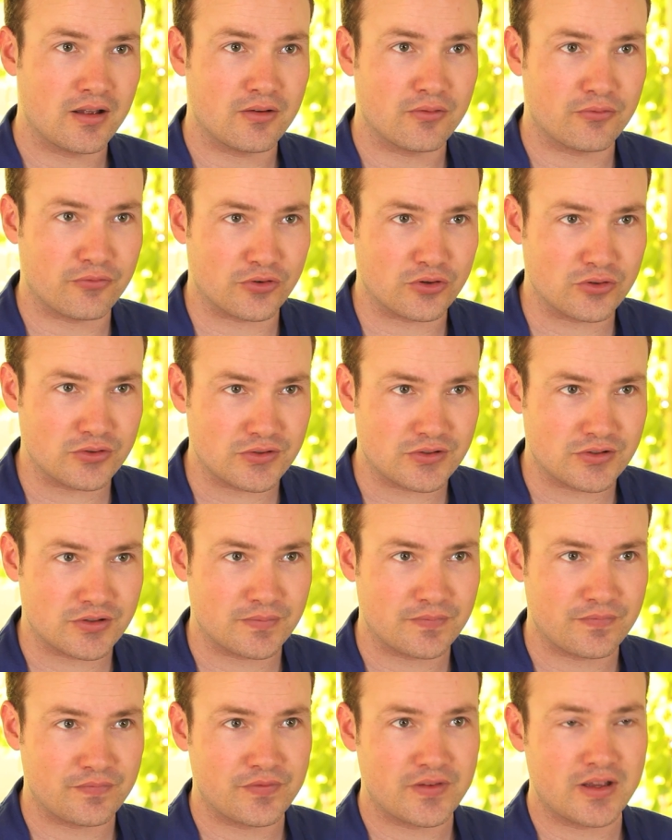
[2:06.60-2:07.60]
First,
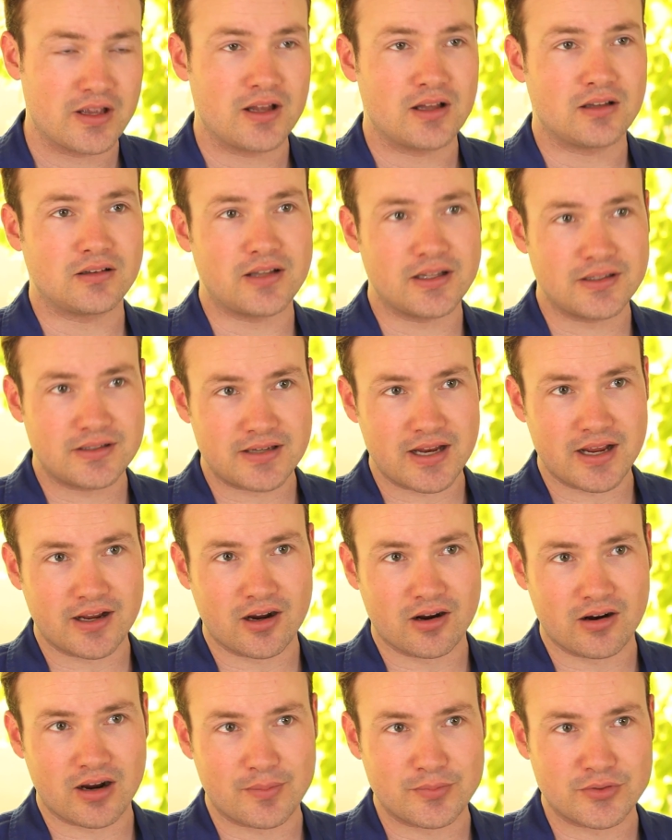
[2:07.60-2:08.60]
let's take
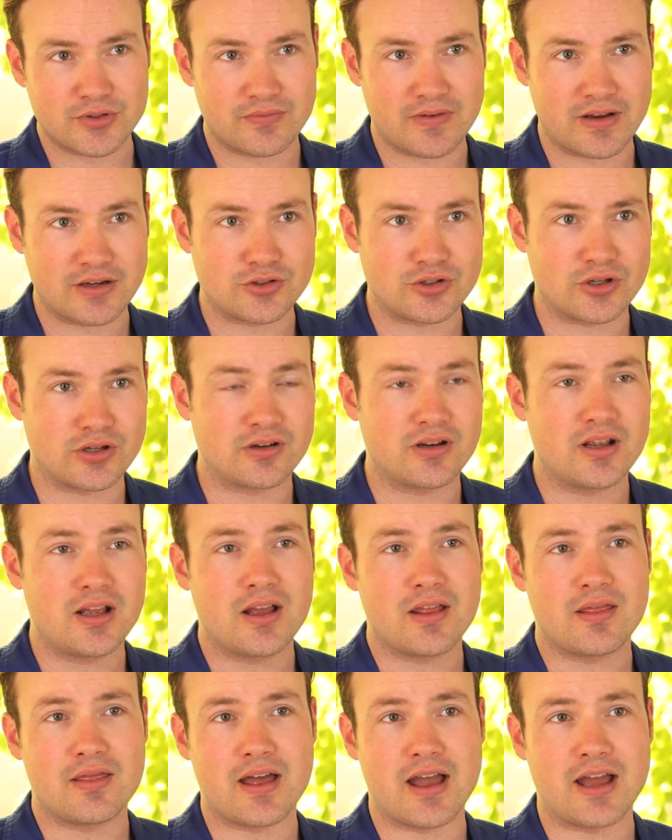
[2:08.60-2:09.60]
our observation
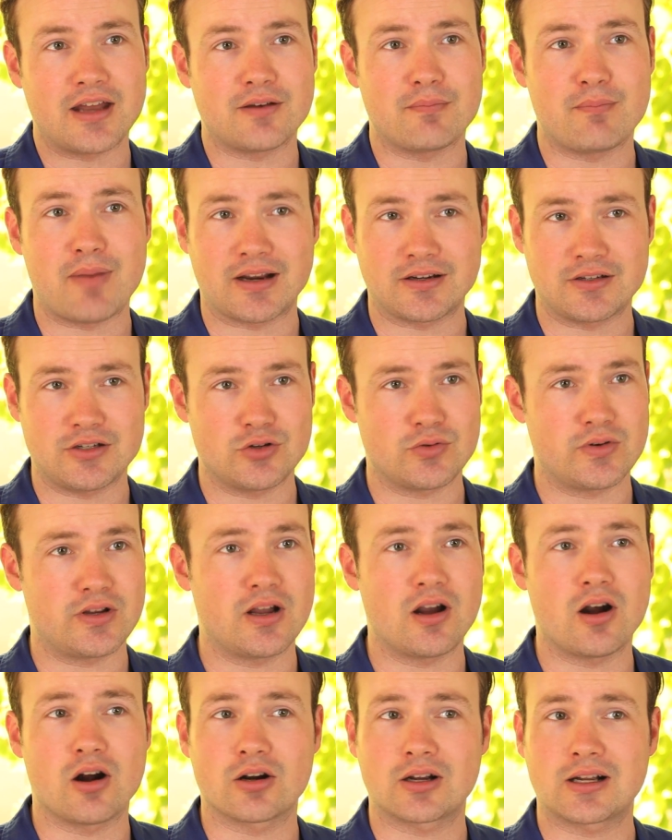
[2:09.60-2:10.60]
that
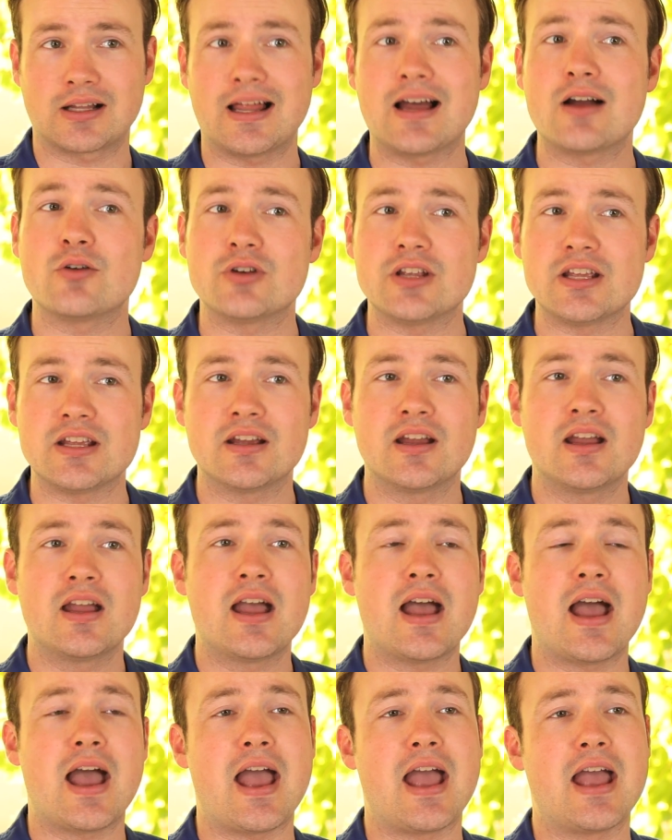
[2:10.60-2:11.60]
bacteria are cloudy
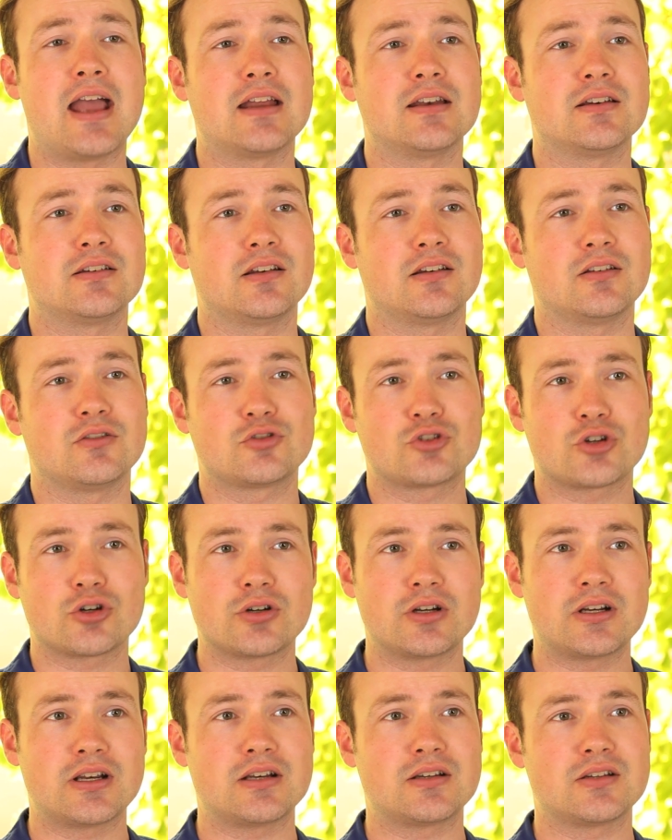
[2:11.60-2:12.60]
and
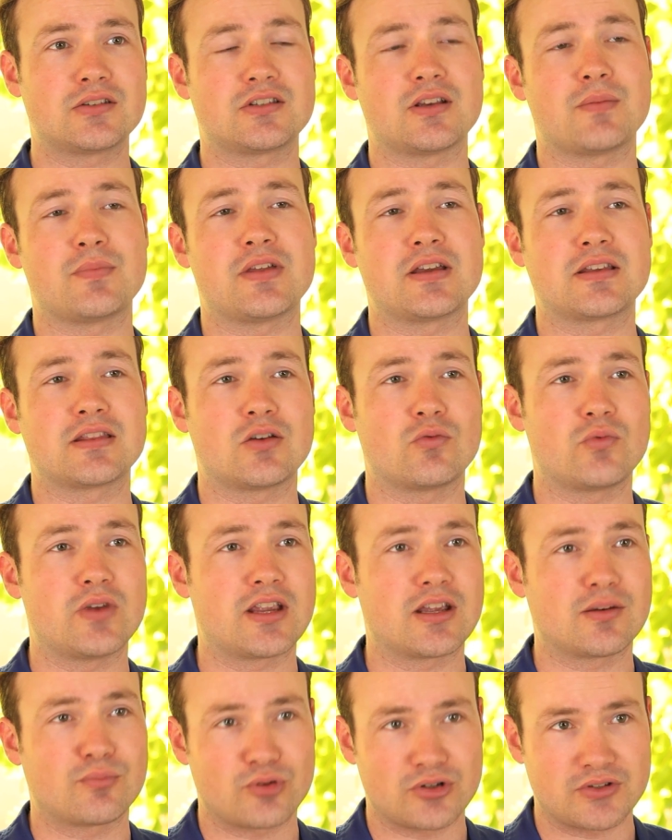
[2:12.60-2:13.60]
turn it into something that we
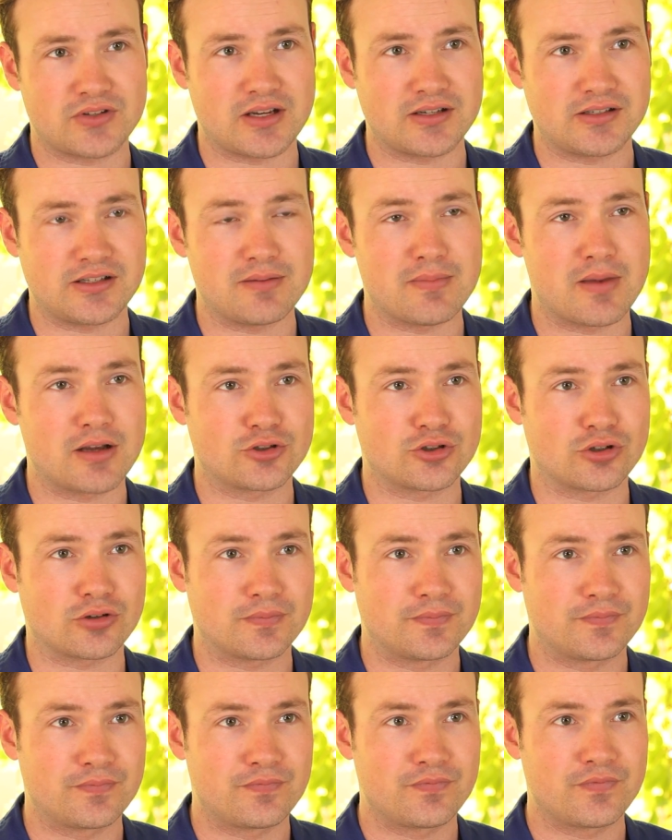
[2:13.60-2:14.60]
can precisely measure.
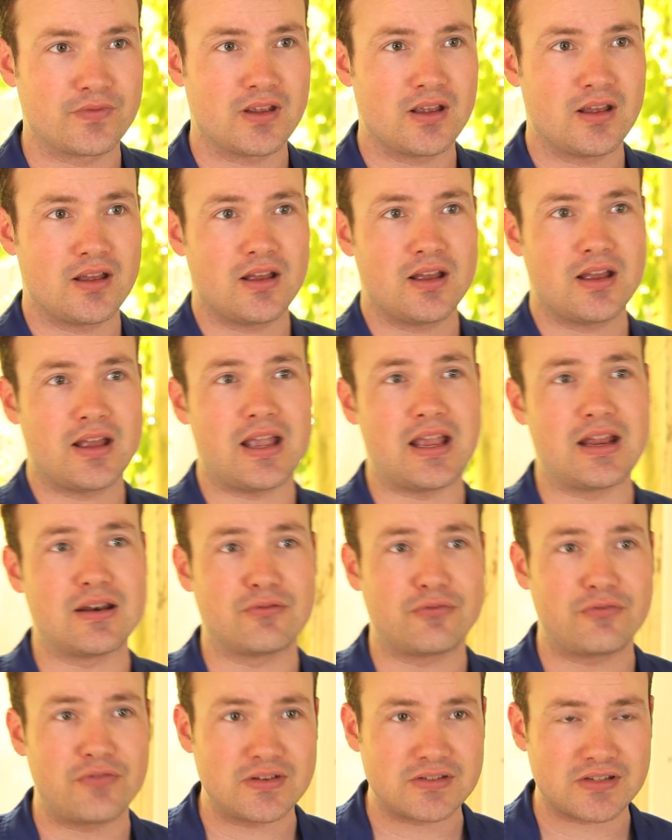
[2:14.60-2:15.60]

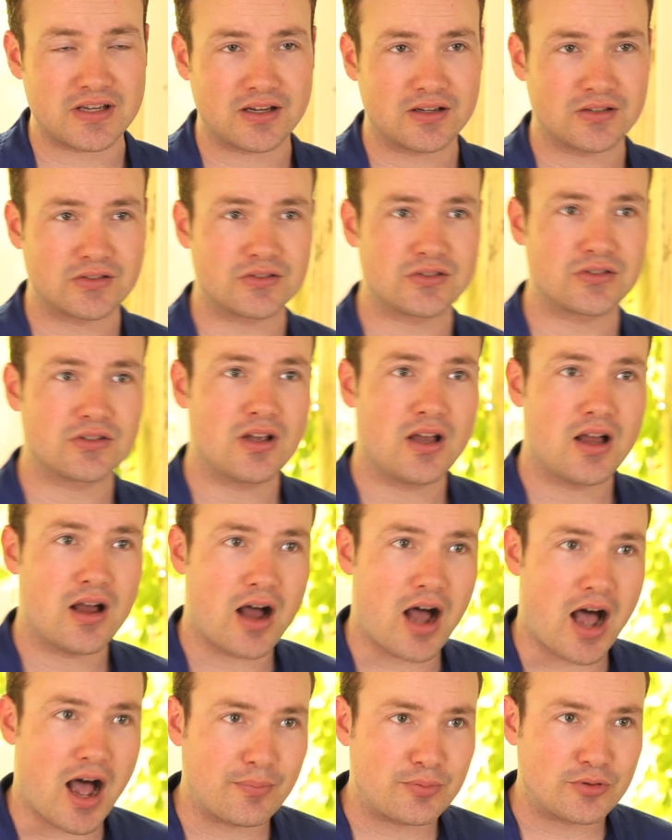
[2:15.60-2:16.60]
In physics,
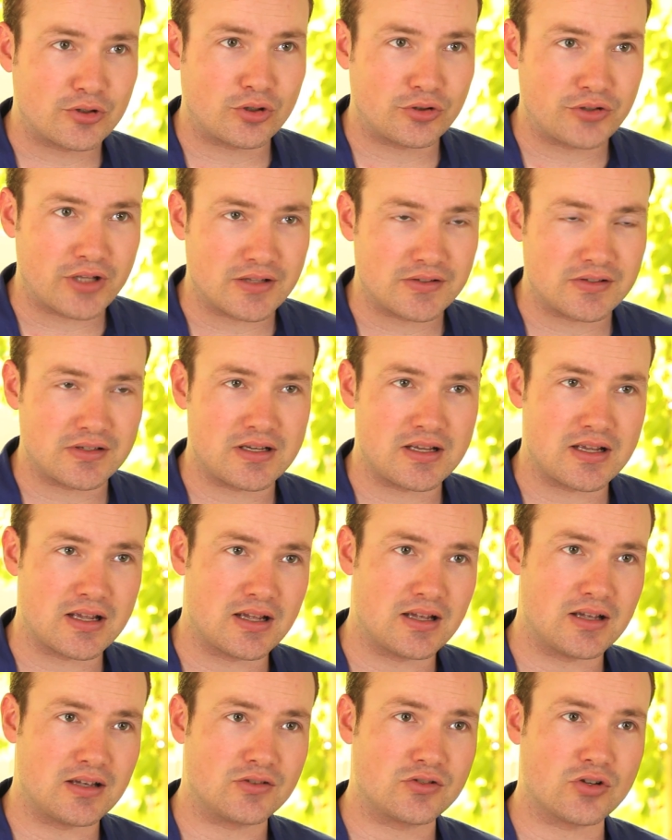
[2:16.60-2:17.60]
optical density
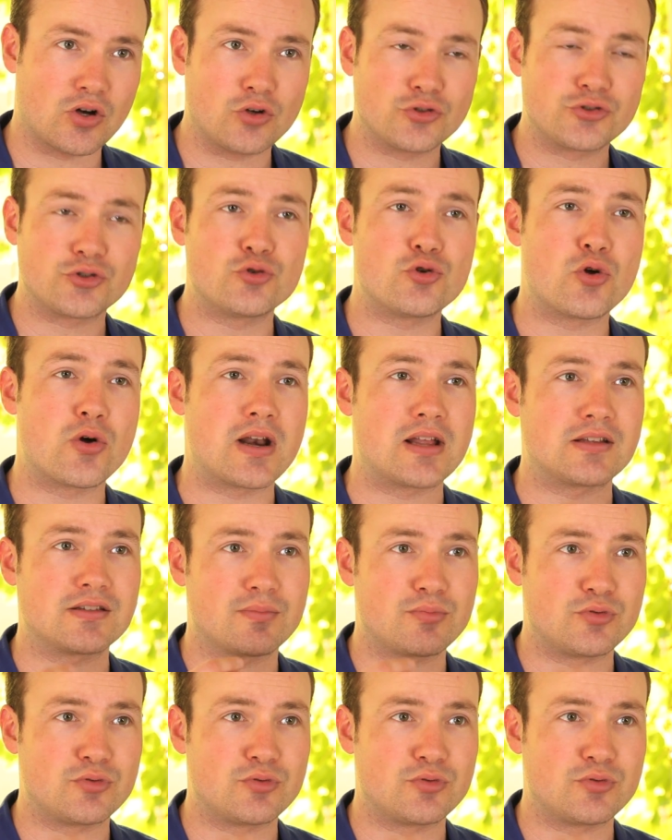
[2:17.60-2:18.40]
is also known as